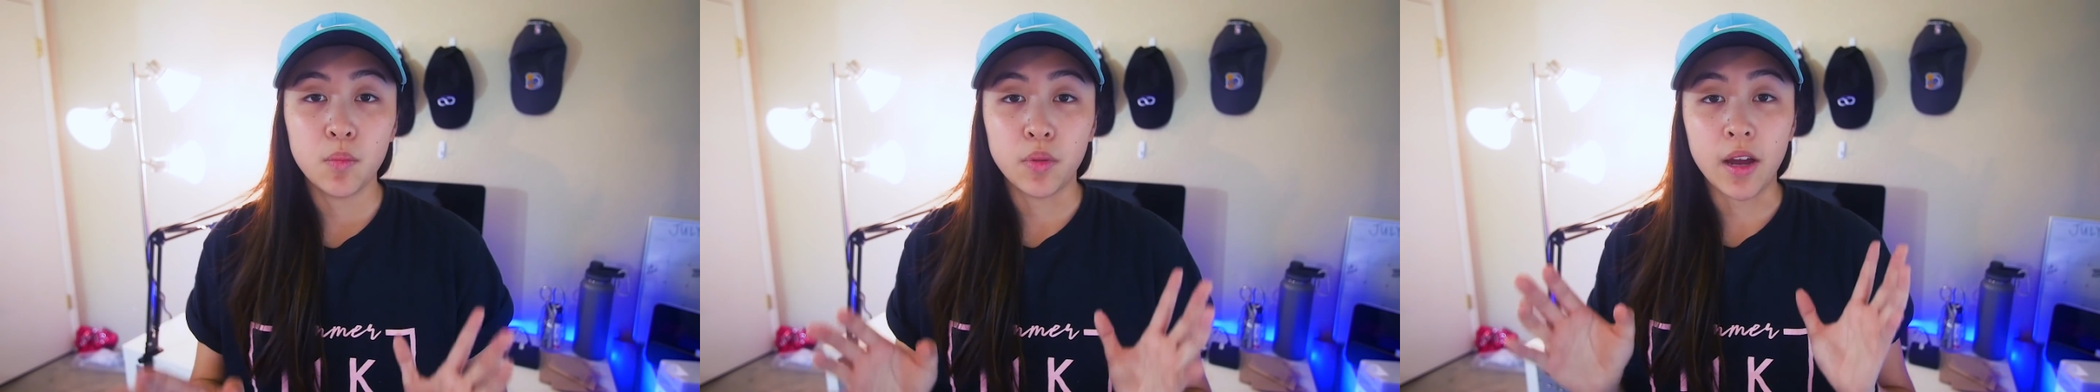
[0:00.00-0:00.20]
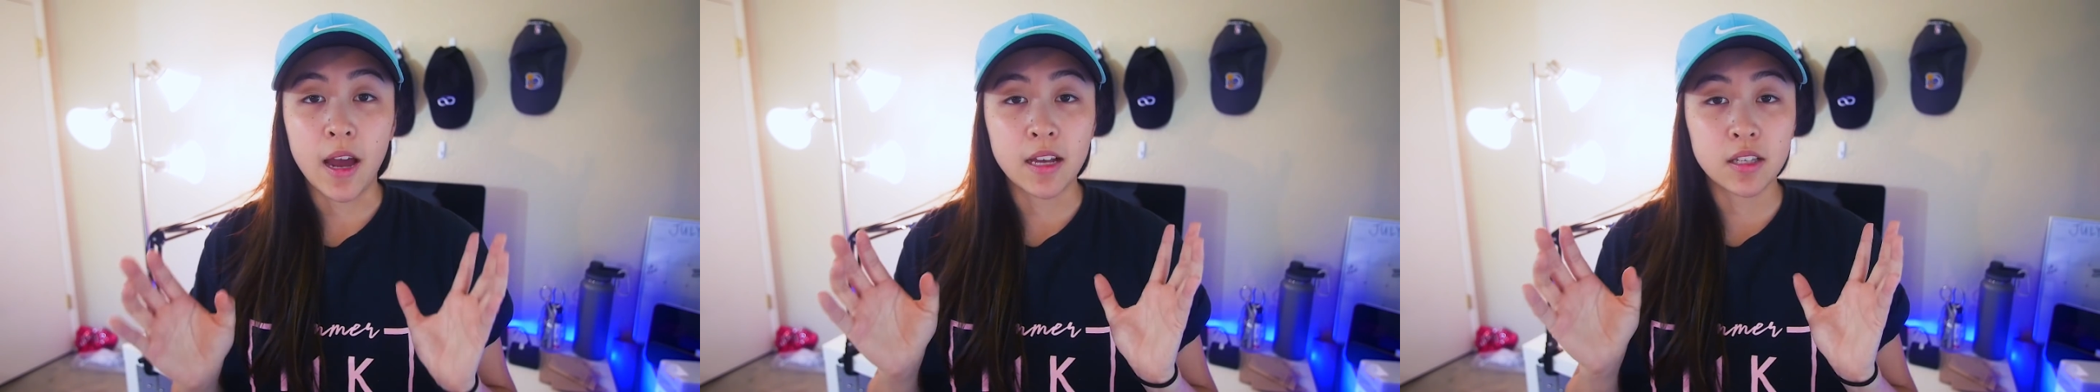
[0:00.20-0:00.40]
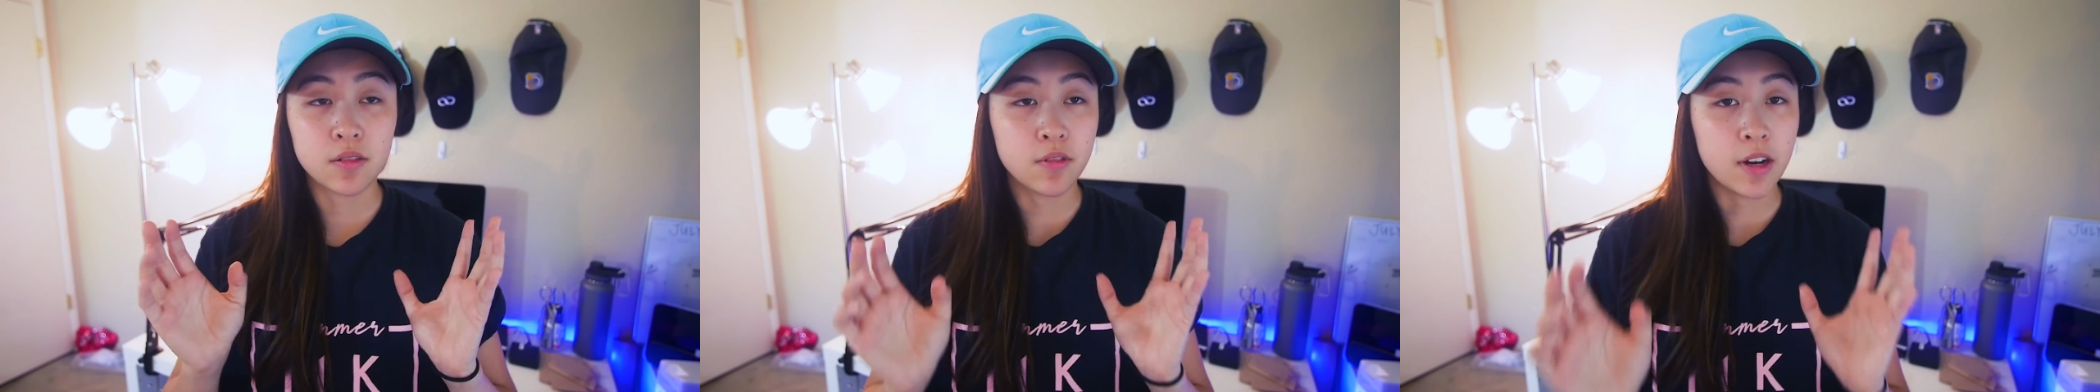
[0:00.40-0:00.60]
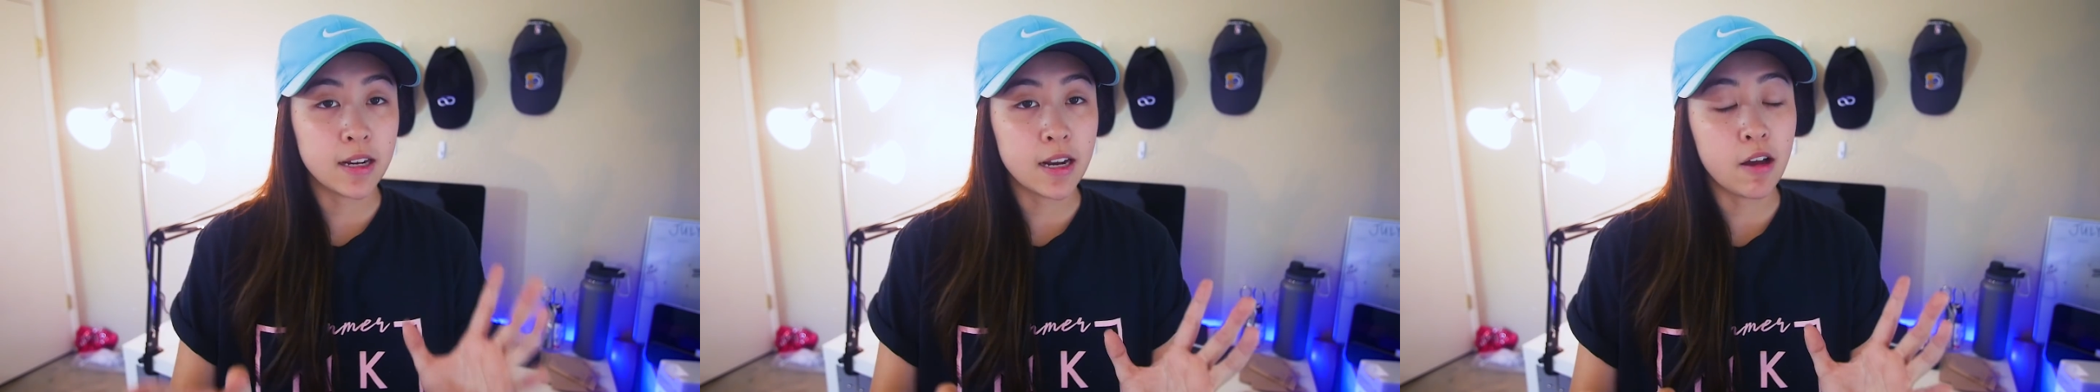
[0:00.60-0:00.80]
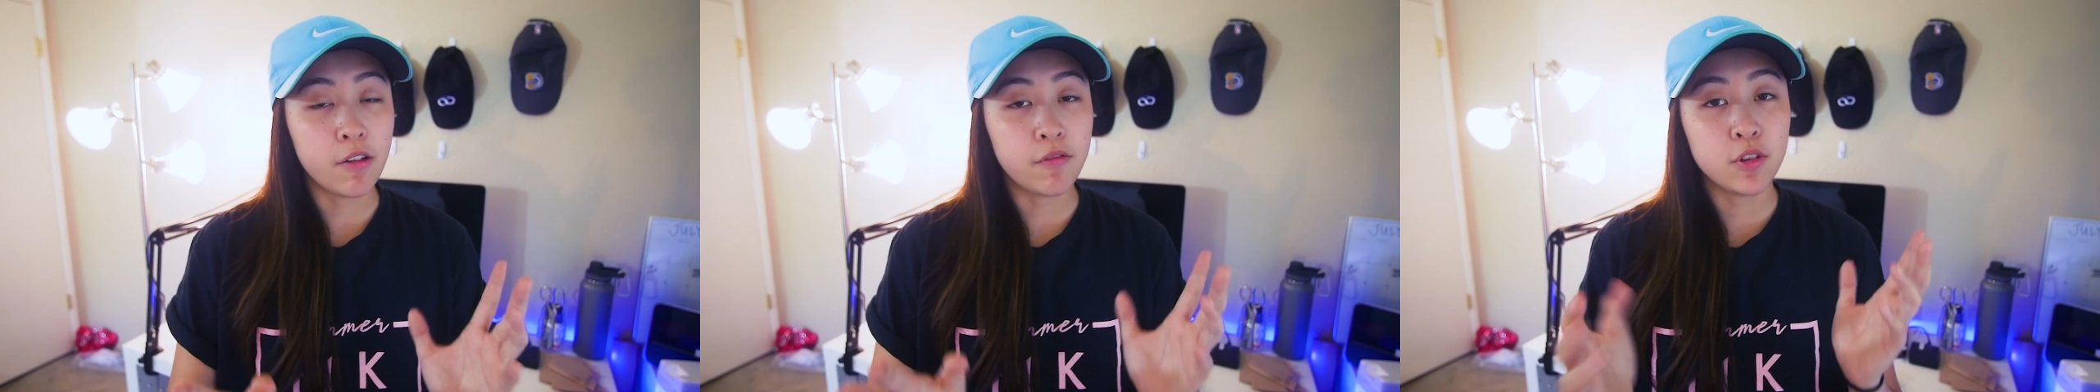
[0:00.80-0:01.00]
But as of
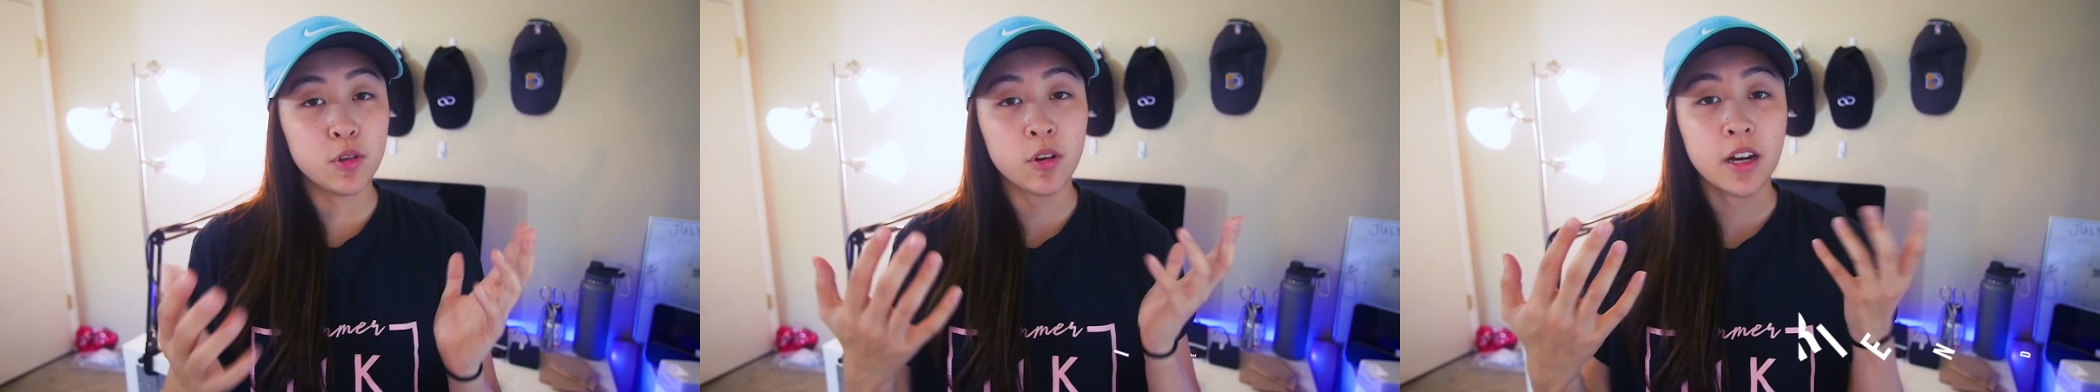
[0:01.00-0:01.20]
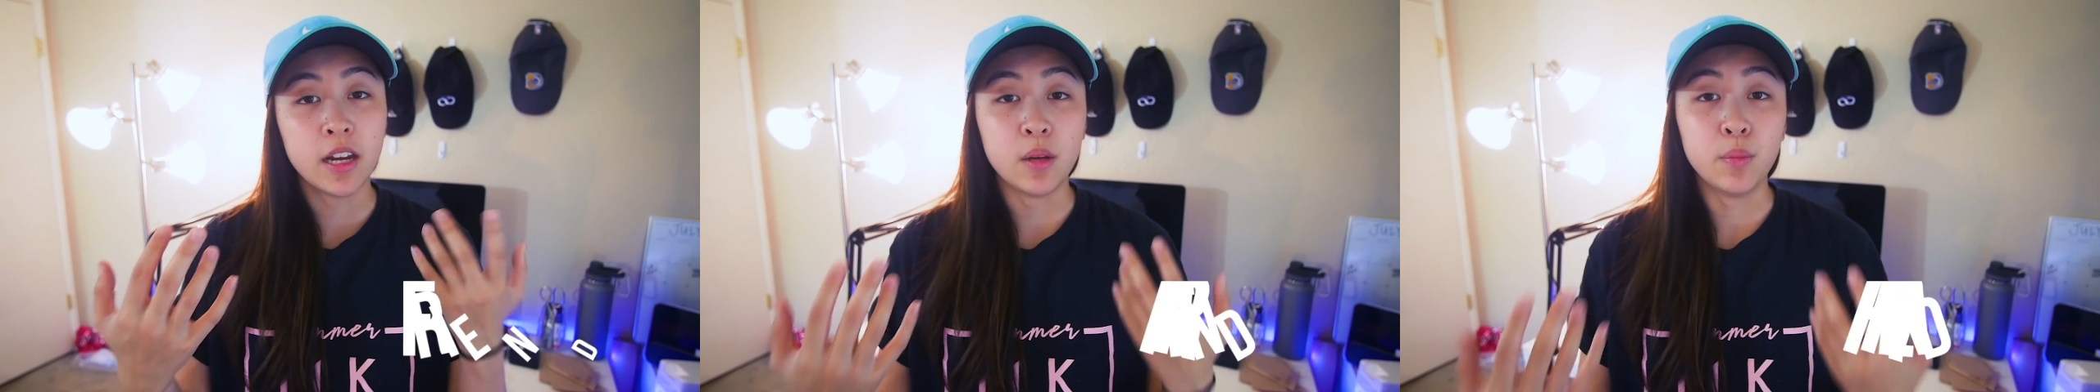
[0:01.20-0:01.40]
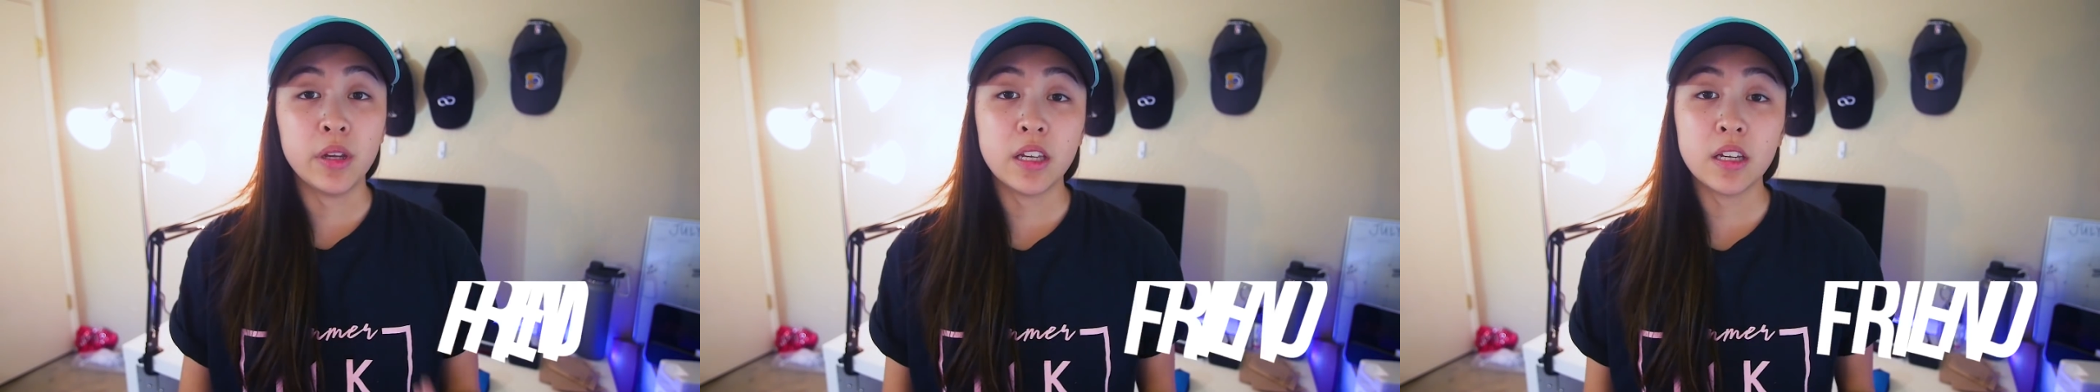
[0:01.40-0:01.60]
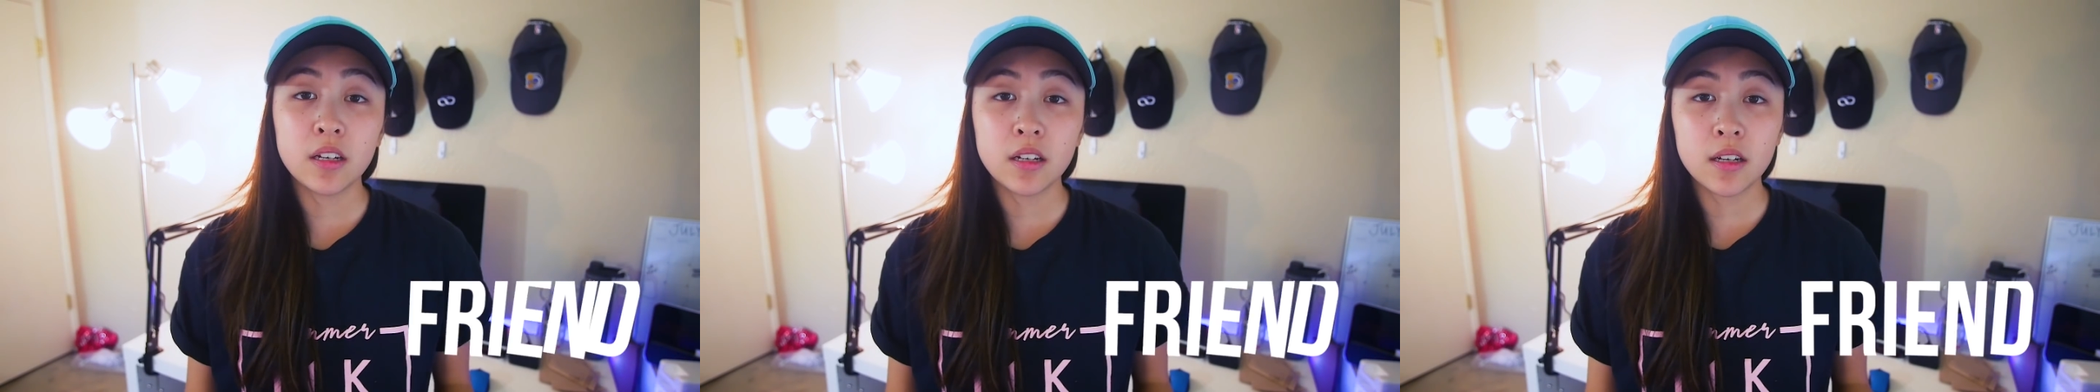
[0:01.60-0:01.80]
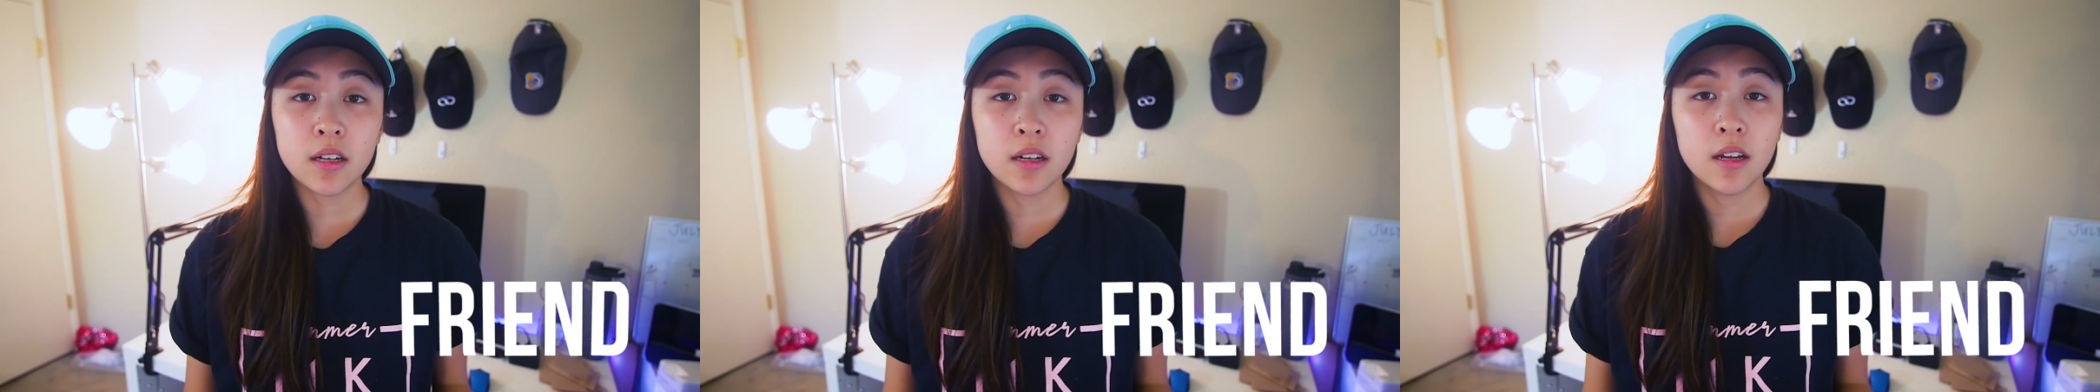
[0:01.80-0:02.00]
right now, if you are a
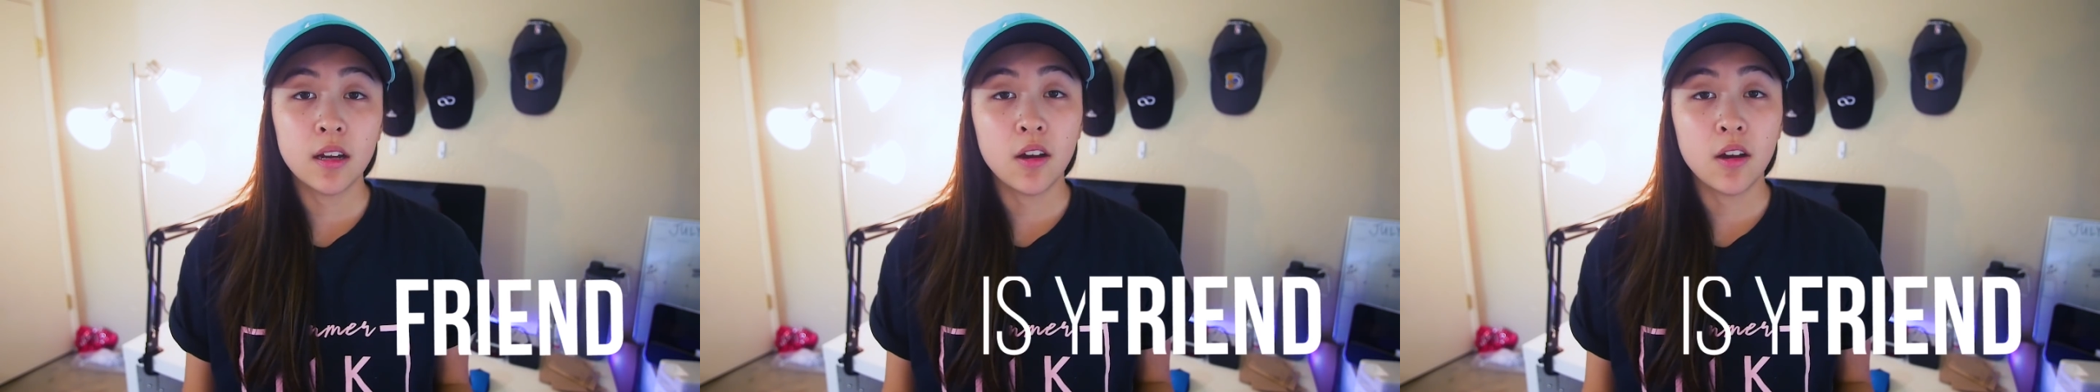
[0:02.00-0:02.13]
beginner,